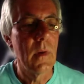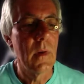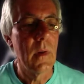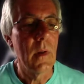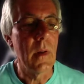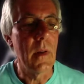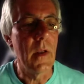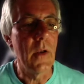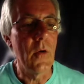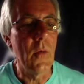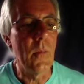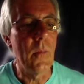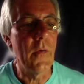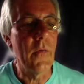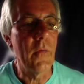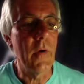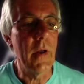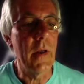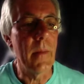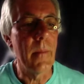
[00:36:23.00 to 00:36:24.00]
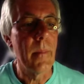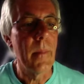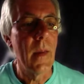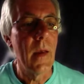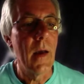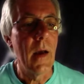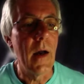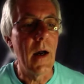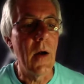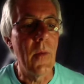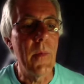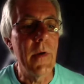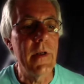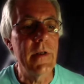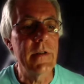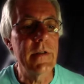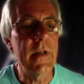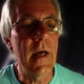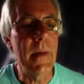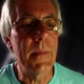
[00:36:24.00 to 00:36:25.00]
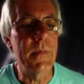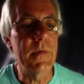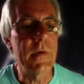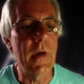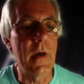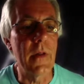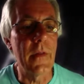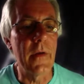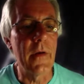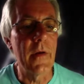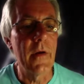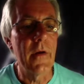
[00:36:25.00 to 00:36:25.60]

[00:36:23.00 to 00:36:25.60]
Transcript: Number 3. How many steps are there